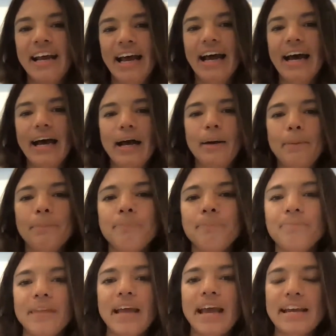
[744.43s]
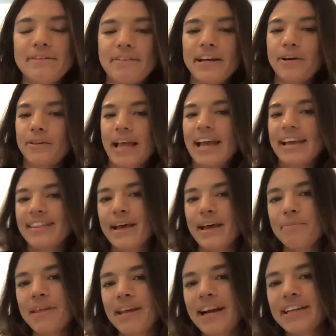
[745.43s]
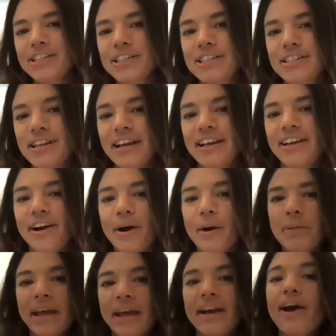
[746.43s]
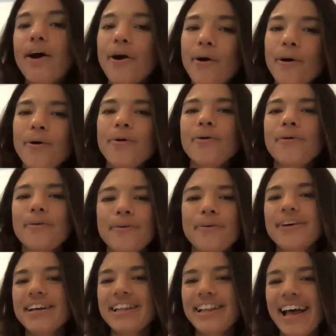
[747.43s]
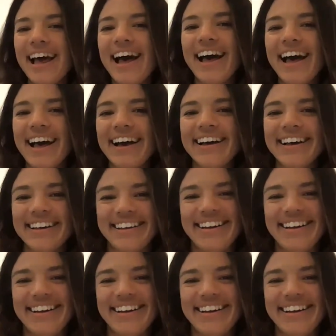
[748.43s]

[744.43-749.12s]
Um, and if I don't like them, then I just, you know, I'm like, oh, good luck. Good